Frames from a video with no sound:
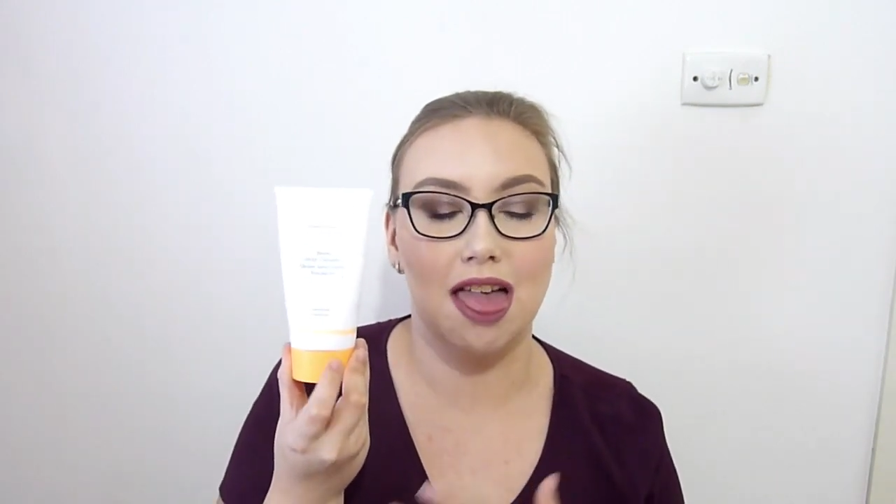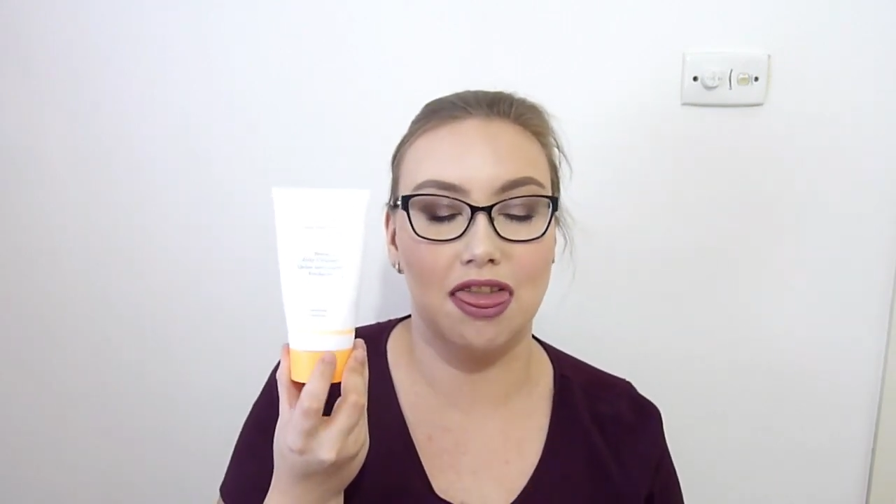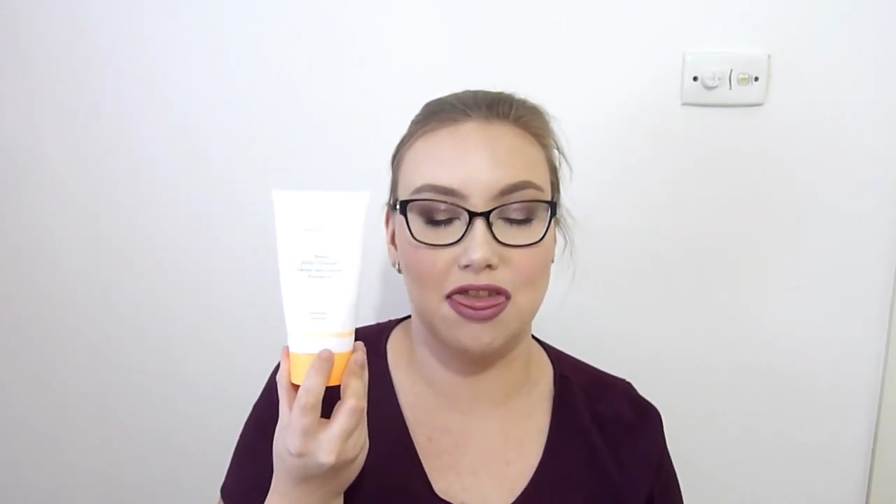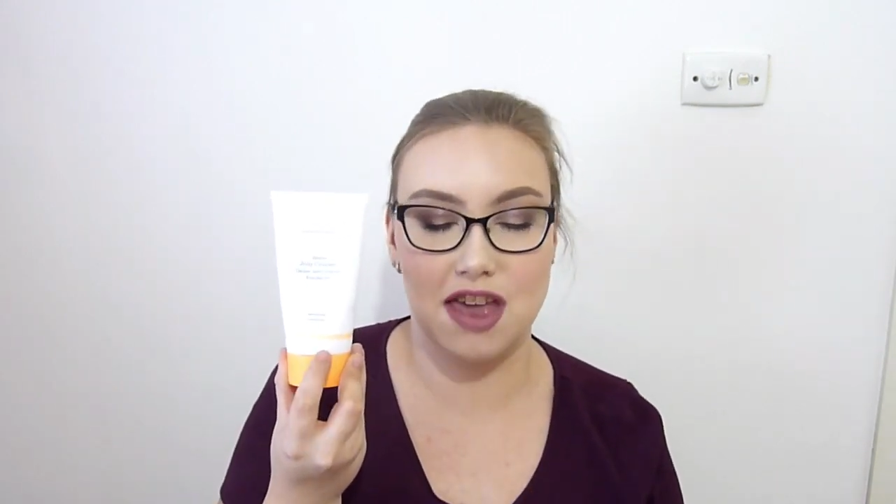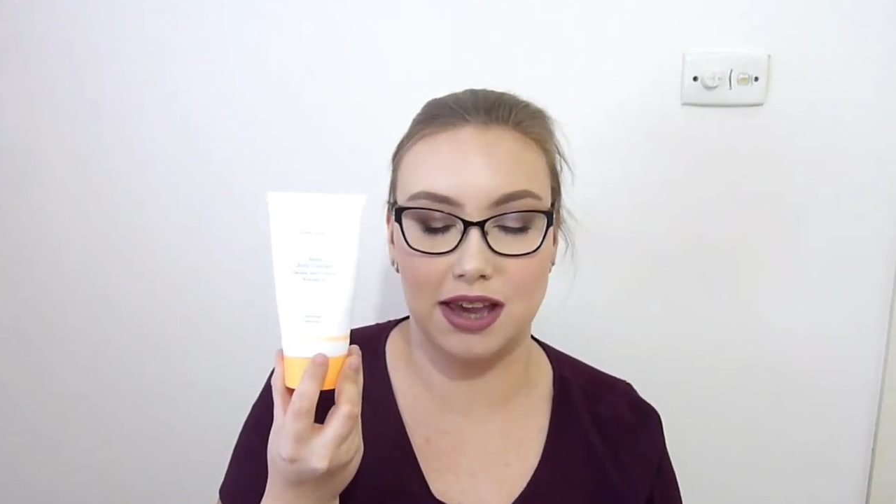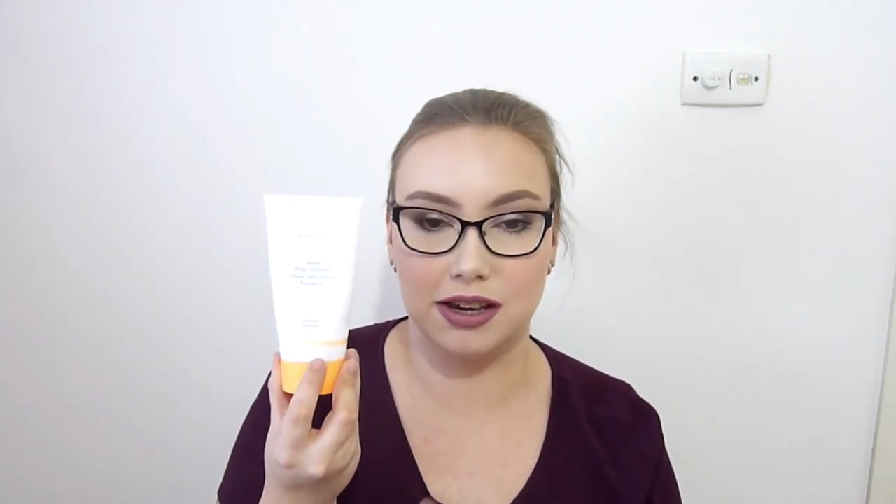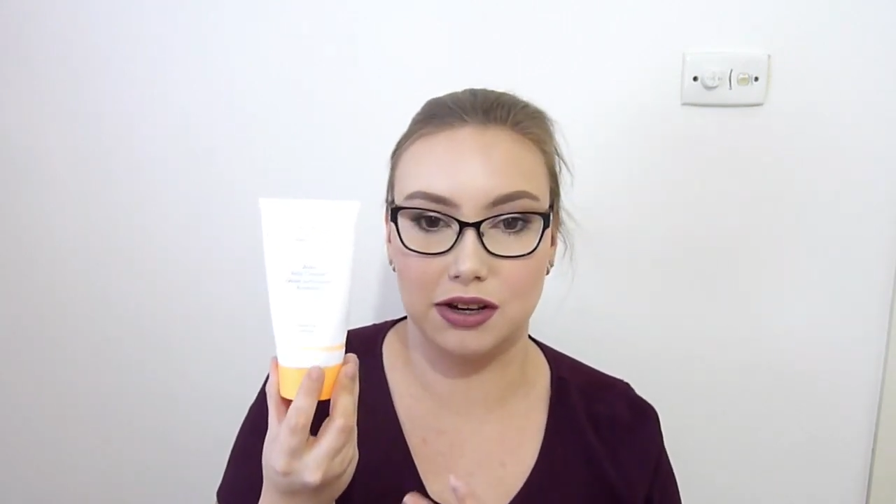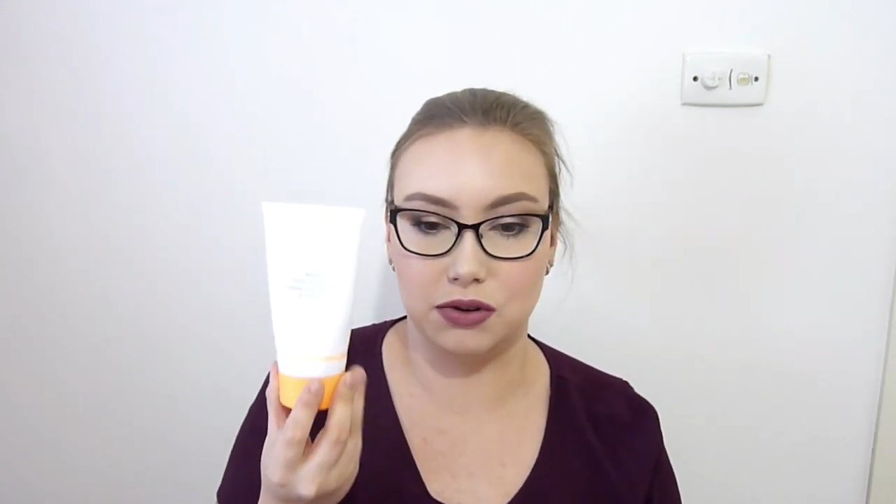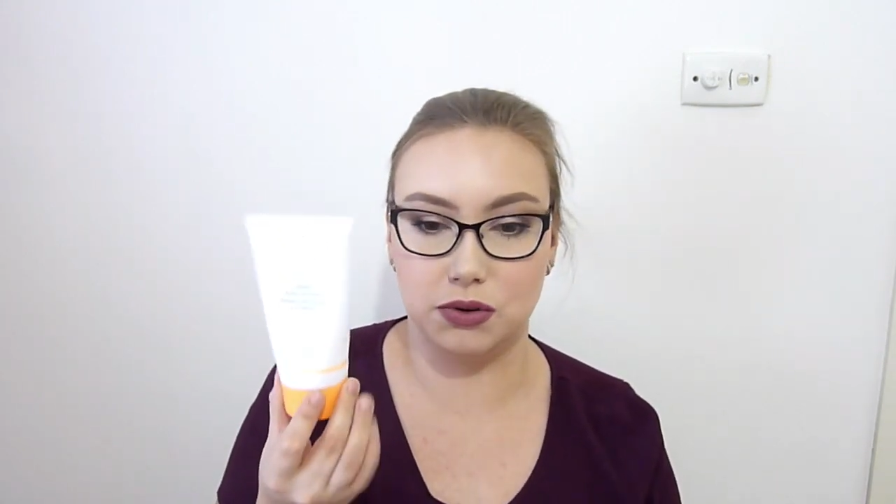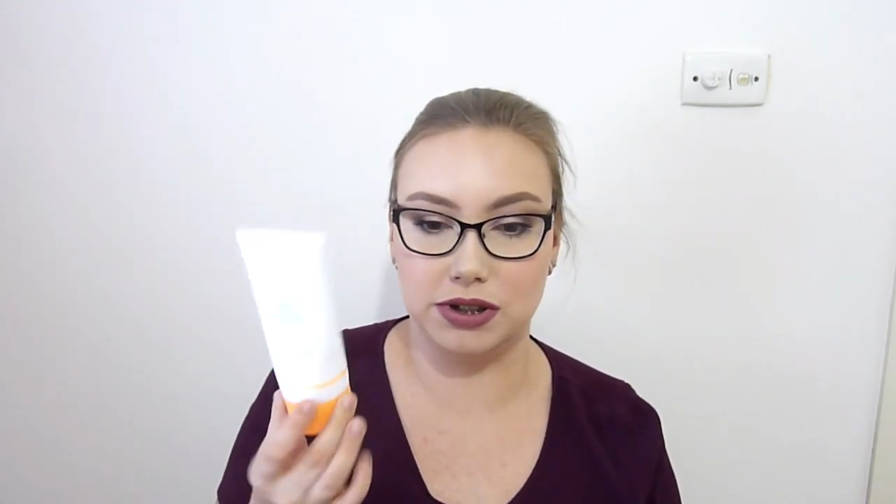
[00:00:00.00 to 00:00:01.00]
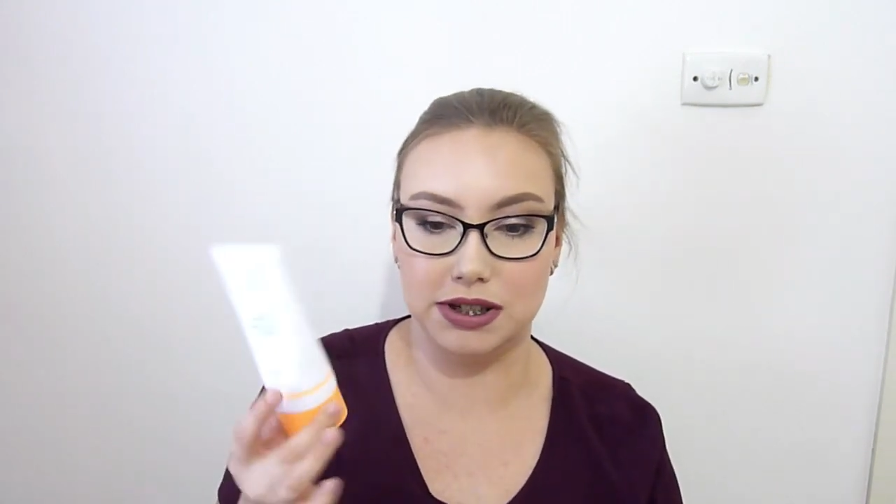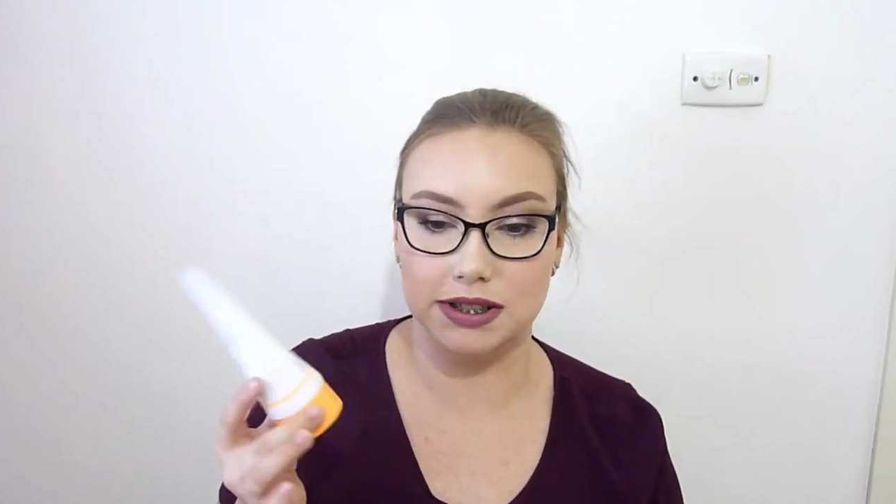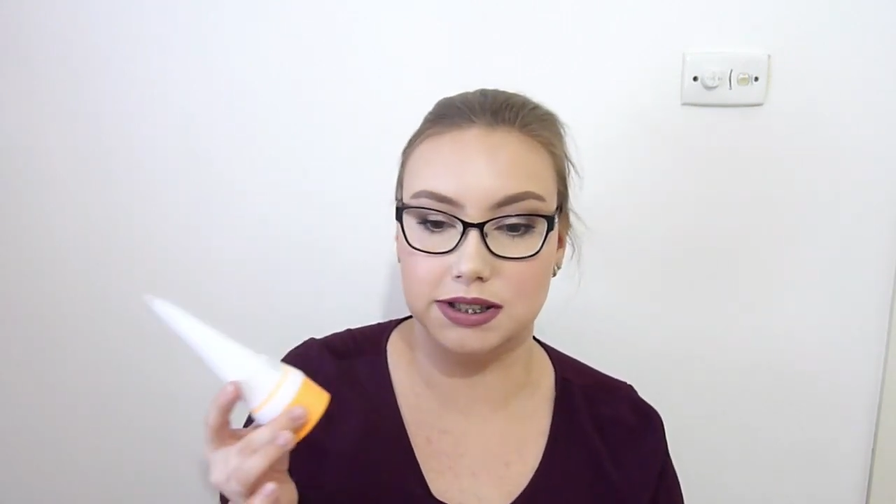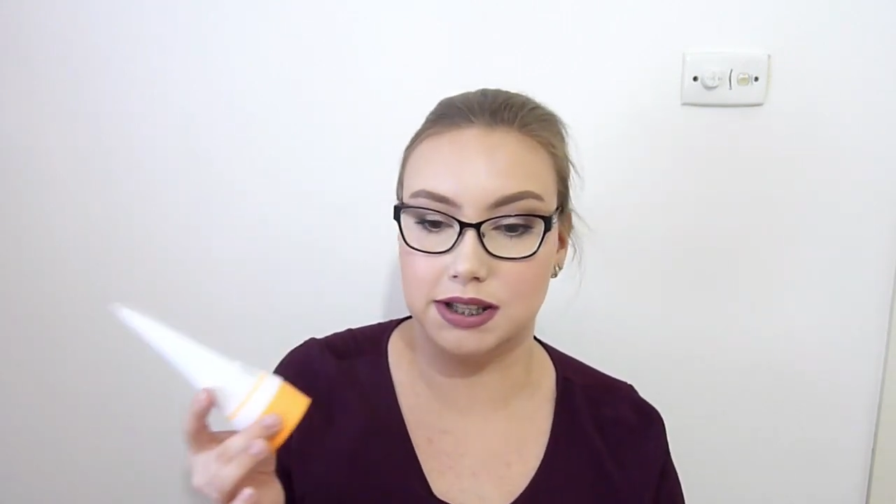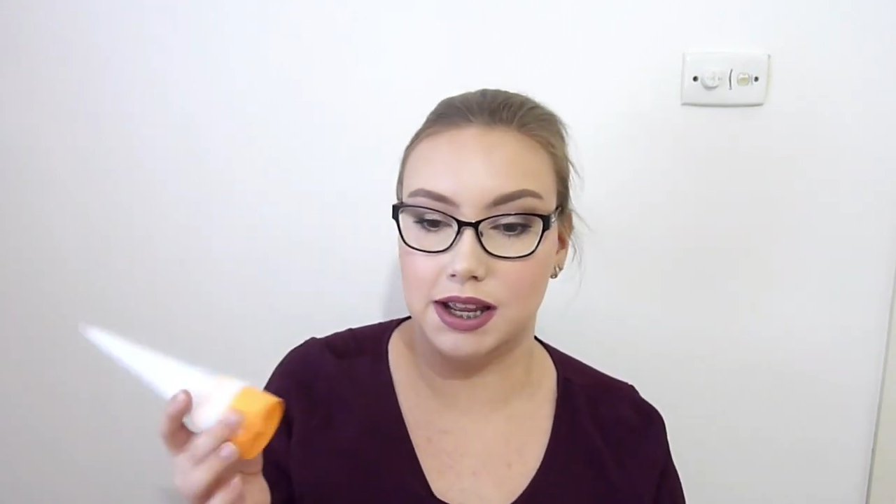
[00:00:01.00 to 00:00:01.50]
thank
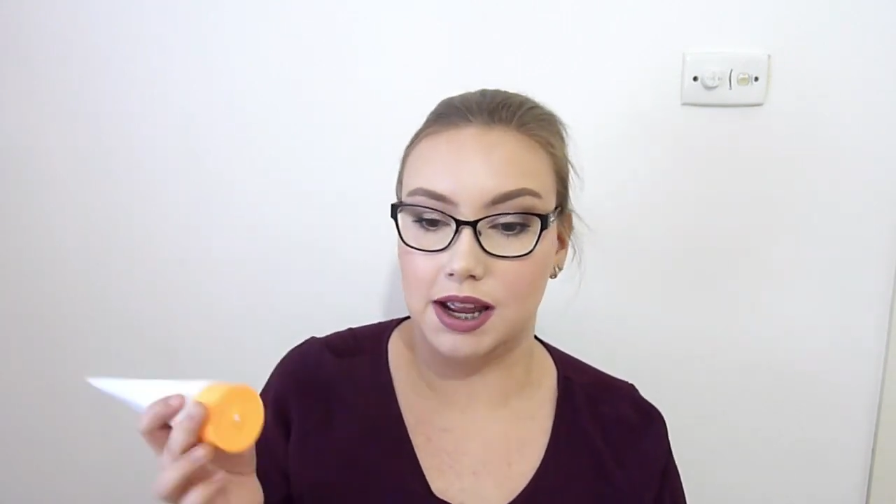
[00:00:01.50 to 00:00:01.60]
goodness.